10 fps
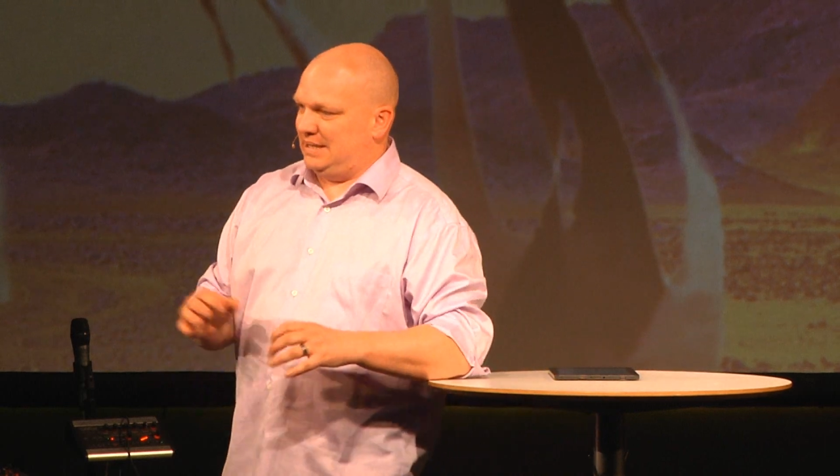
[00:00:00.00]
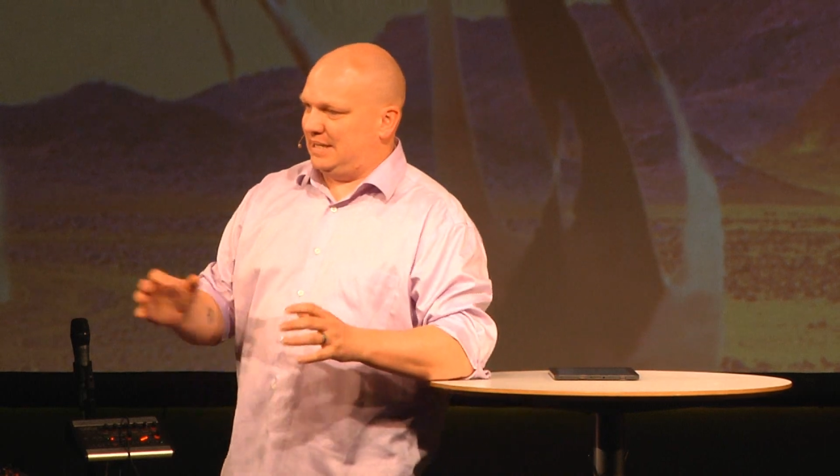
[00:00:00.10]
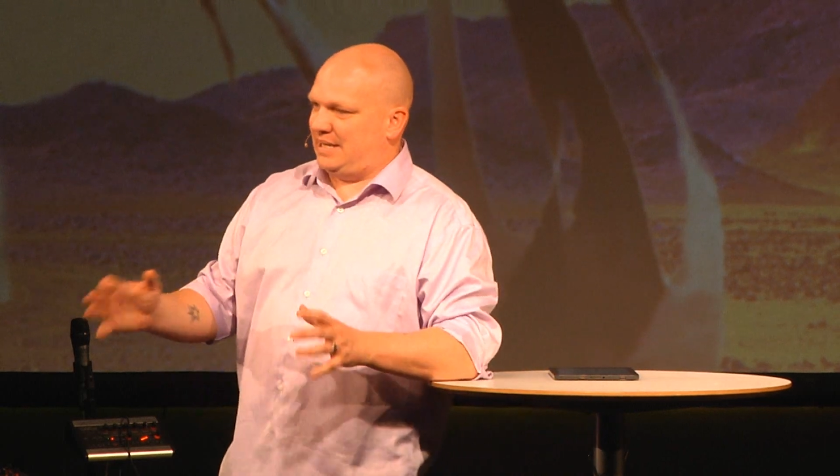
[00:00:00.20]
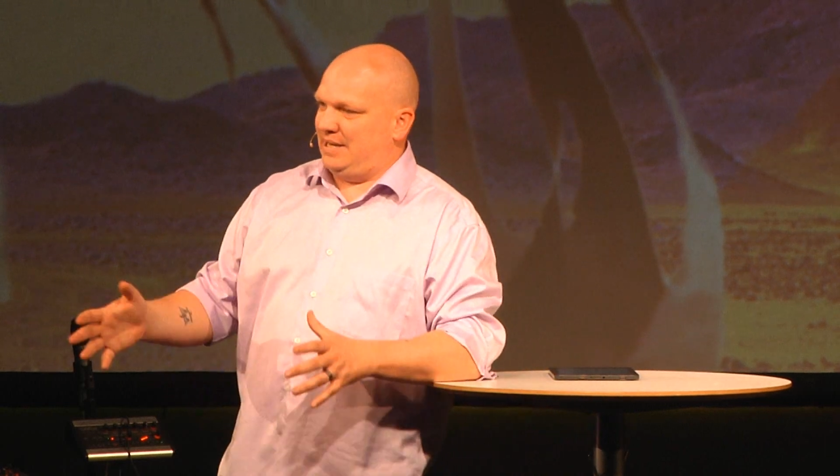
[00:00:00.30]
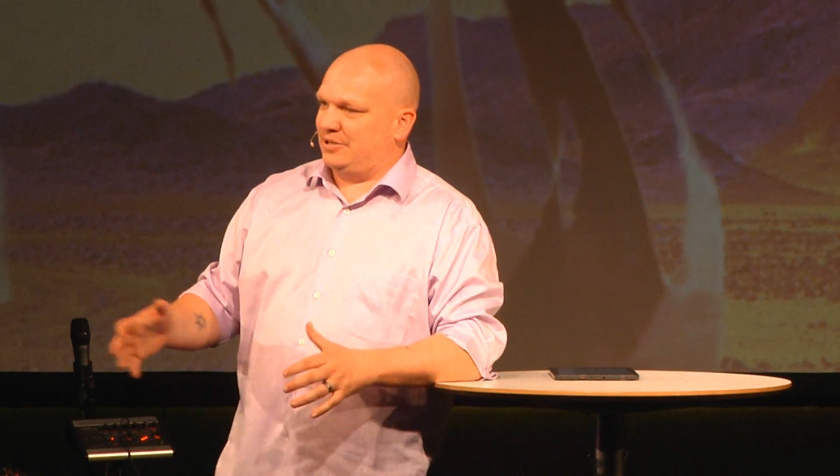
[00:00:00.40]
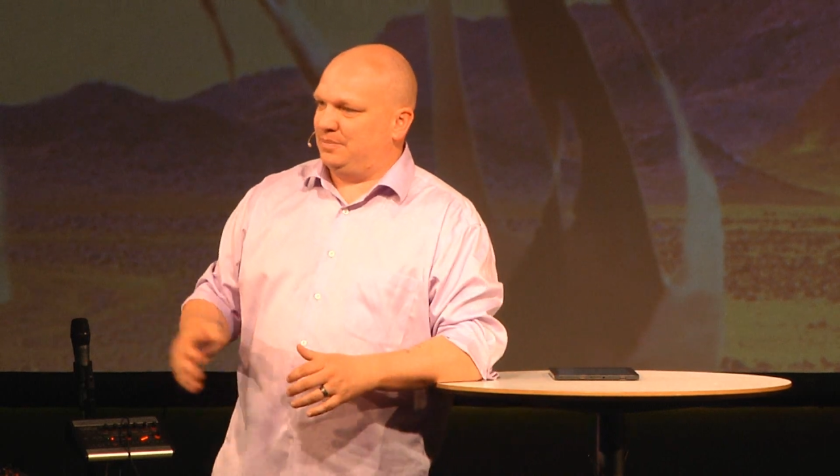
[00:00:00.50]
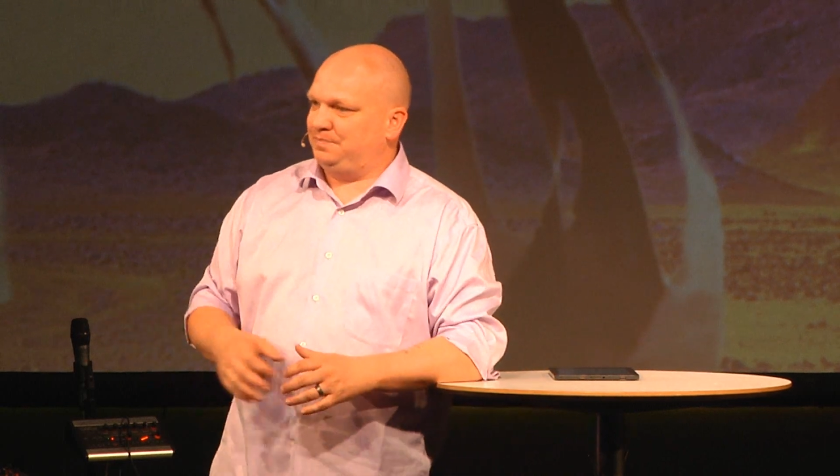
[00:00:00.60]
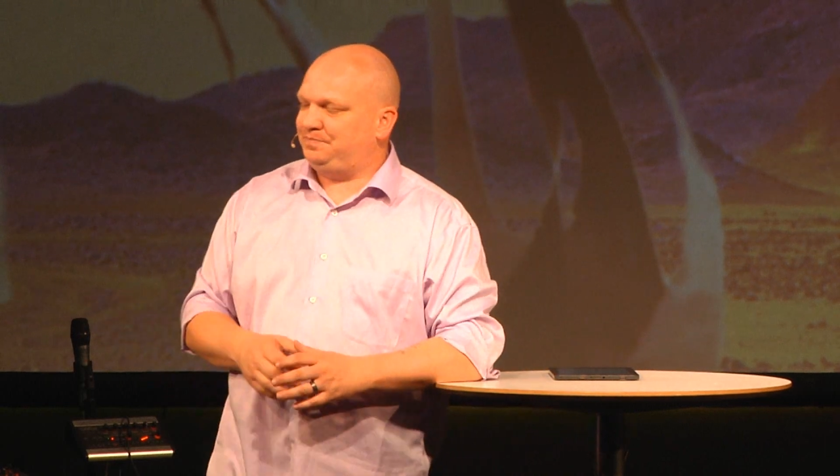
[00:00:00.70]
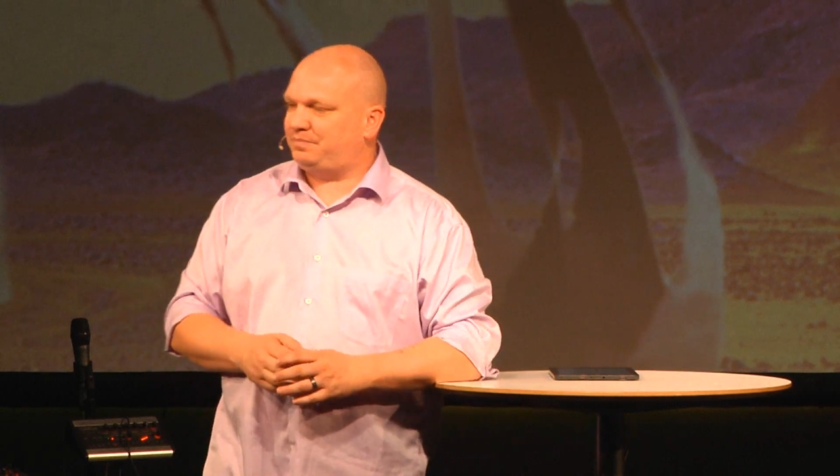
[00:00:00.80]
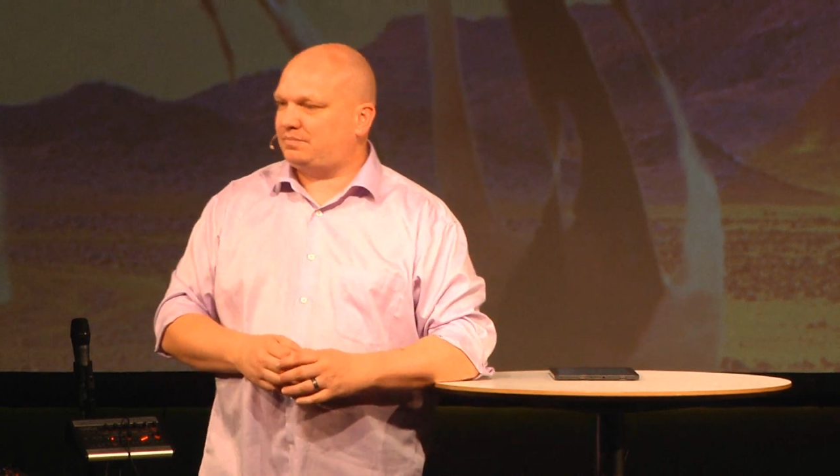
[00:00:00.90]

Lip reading: in the kingdom.